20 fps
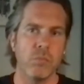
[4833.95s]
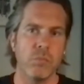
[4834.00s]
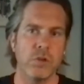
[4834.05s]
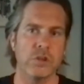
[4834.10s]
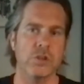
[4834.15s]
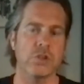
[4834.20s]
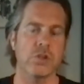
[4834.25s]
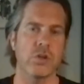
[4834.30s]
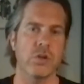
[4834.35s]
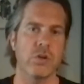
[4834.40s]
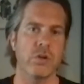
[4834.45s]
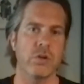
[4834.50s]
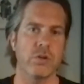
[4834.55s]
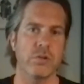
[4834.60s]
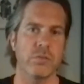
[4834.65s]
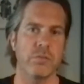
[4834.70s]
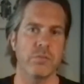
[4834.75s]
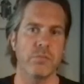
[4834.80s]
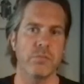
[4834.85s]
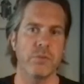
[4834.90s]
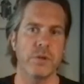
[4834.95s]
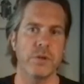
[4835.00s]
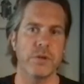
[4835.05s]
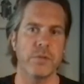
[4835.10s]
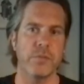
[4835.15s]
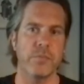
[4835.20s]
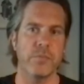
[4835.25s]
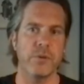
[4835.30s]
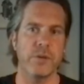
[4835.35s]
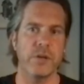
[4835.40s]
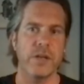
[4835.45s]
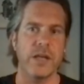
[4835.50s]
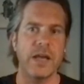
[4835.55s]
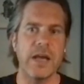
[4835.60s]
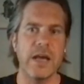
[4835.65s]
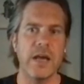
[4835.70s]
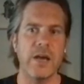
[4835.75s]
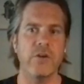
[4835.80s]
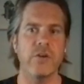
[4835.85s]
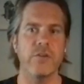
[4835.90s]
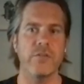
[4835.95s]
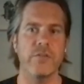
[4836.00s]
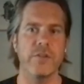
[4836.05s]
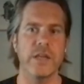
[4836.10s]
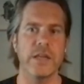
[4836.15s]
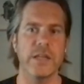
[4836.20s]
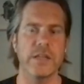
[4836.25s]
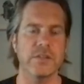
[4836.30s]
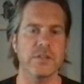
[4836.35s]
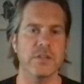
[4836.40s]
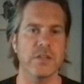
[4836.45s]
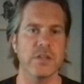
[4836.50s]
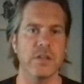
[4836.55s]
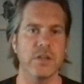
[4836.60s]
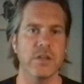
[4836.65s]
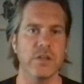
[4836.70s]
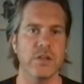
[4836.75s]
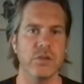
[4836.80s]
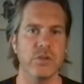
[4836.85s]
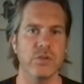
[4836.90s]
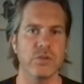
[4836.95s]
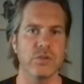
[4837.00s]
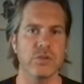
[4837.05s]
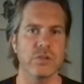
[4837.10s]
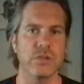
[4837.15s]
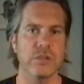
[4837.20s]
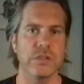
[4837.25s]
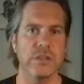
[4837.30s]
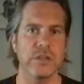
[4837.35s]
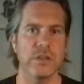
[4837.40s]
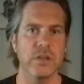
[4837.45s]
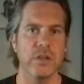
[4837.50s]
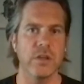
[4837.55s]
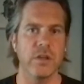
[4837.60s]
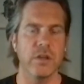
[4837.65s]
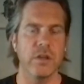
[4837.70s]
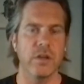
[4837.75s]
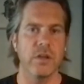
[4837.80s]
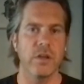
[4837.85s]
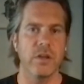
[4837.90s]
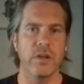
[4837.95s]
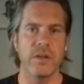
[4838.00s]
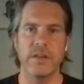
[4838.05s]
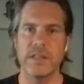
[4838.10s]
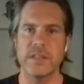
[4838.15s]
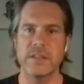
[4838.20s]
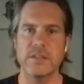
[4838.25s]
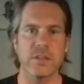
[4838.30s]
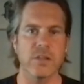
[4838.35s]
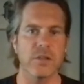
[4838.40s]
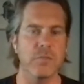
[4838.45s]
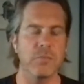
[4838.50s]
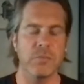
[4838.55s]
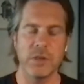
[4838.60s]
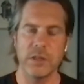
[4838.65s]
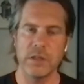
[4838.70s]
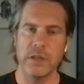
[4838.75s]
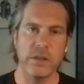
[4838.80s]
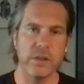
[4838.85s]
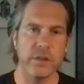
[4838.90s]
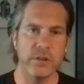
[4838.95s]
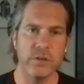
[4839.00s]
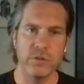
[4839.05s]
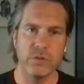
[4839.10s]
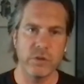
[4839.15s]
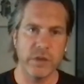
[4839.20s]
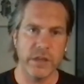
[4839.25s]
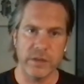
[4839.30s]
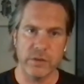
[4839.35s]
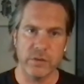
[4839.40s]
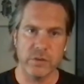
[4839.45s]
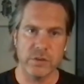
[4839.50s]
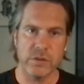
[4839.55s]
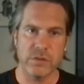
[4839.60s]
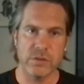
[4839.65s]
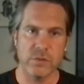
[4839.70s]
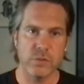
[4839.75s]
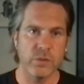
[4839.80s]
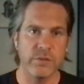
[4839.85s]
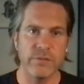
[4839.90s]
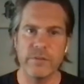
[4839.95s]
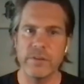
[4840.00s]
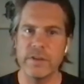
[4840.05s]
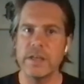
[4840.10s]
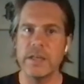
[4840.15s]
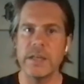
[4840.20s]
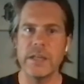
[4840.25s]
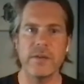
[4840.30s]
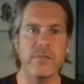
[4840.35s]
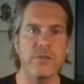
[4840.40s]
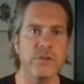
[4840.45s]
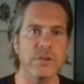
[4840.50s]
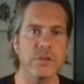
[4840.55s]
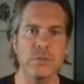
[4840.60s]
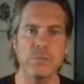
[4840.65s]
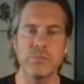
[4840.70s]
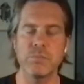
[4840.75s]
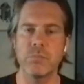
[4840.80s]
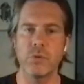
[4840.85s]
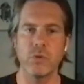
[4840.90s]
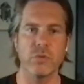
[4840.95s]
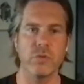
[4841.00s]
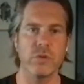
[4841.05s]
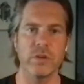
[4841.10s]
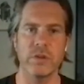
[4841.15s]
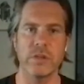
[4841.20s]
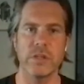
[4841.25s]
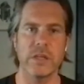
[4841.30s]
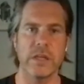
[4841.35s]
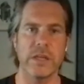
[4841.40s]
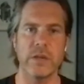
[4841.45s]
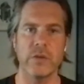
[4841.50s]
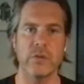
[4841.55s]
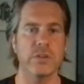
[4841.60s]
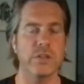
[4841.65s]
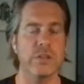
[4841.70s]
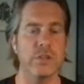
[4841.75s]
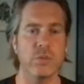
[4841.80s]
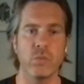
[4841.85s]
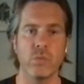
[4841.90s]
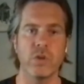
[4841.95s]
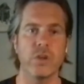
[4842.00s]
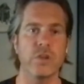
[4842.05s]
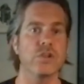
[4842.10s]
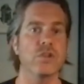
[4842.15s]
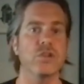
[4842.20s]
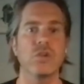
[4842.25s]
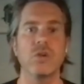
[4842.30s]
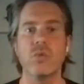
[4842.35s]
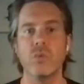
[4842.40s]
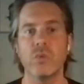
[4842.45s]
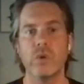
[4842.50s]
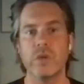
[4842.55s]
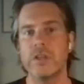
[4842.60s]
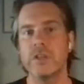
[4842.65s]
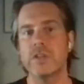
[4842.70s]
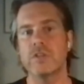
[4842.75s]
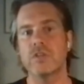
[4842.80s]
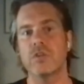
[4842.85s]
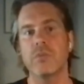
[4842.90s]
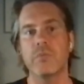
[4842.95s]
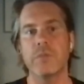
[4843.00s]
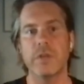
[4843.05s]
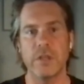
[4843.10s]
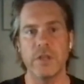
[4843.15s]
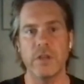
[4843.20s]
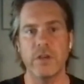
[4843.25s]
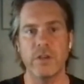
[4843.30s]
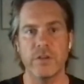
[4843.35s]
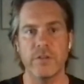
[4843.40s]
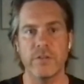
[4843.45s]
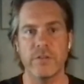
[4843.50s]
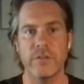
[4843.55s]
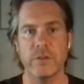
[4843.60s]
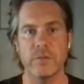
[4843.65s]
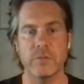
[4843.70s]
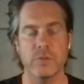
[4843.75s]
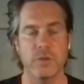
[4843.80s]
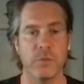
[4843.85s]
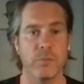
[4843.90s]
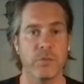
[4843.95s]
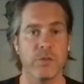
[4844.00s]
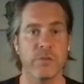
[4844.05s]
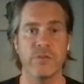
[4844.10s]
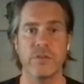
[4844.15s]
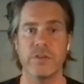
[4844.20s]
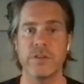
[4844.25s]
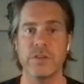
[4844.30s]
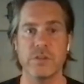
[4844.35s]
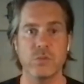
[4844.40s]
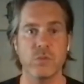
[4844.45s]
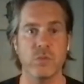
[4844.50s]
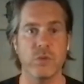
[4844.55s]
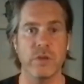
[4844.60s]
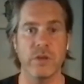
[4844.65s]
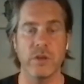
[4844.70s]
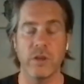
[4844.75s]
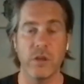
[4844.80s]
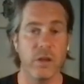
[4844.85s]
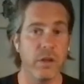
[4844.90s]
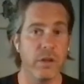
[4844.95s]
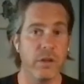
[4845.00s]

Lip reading: much longer. But out of that, suddenly you could see that's a completely new language. We've never spoken that language. It works so well in so many other films. But for this one,